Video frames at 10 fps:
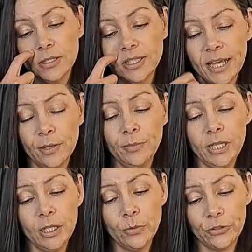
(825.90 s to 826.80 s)
Set a
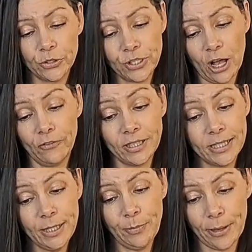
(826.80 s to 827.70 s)
meeting with yourself and
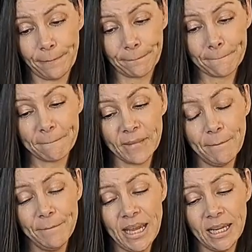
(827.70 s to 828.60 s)
keep it.
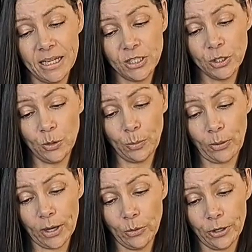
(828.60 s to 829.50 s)
Make it your
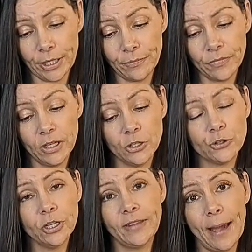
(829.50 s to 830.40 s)
priority.
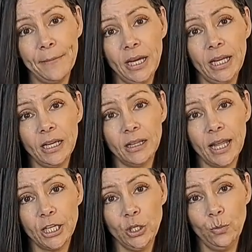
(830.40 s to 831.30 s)
Treat that meeting
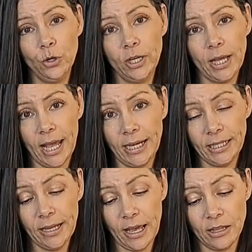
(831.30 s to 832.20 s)
like you would
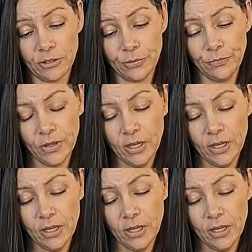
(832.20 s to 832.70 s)
any other.